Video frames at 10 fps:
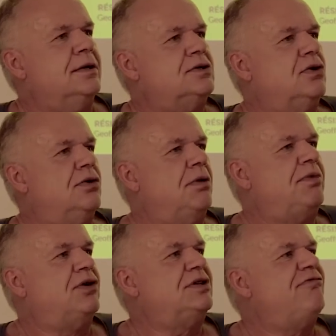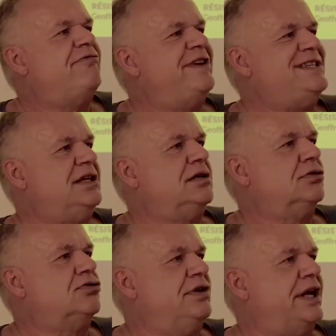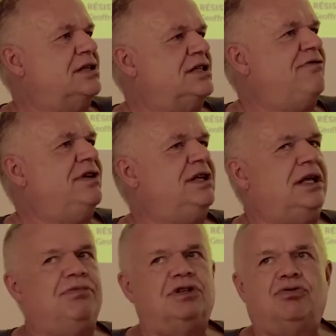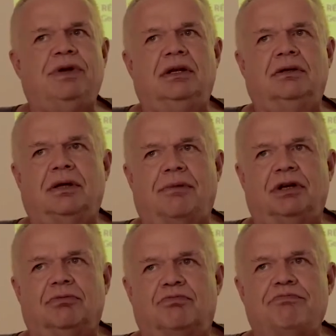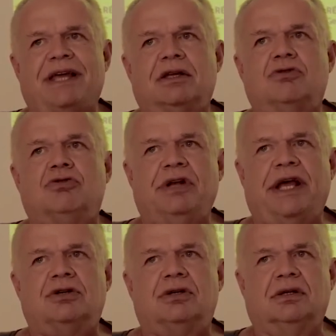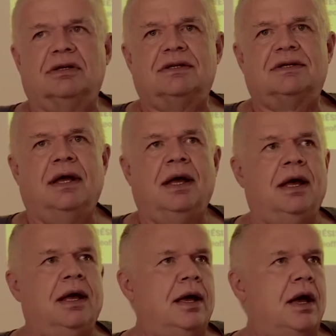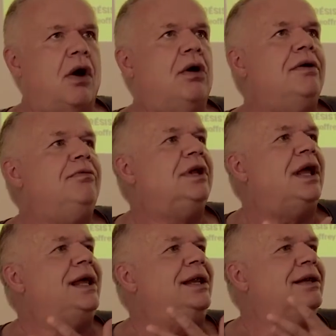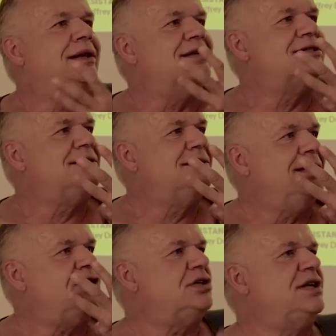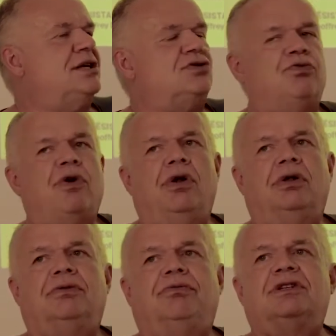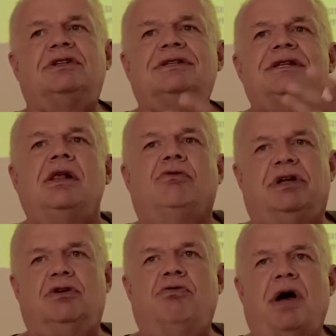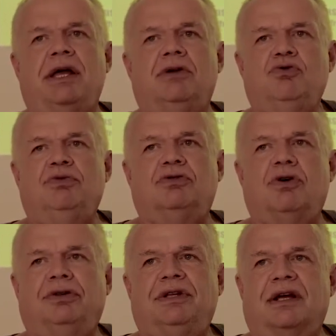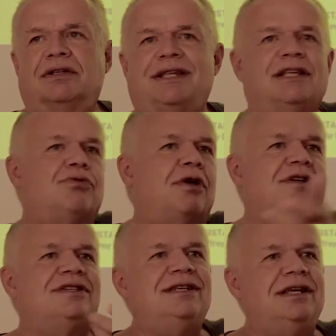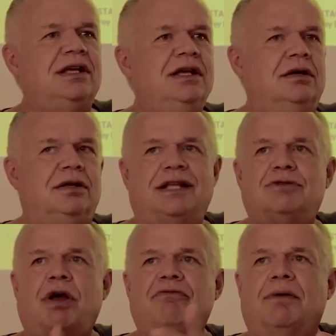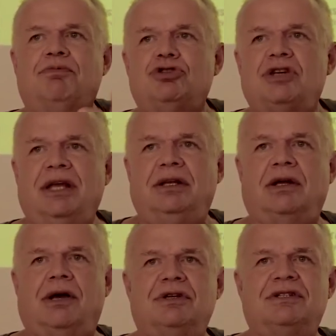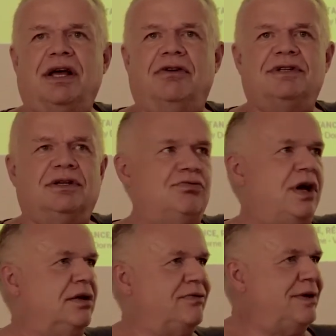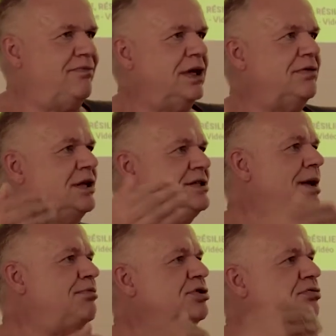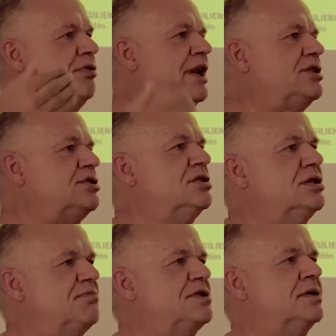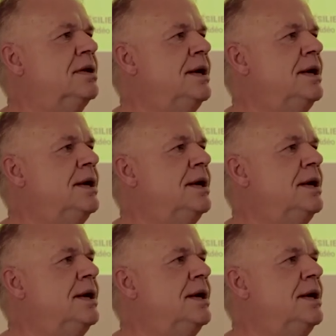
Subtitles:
So about the physical connectivity between, I mean, making connections in this digitized world, which still require human contacts. That's why we're sitting here. That's why we're appreciating ourselves as well. We'll be establishing relationships.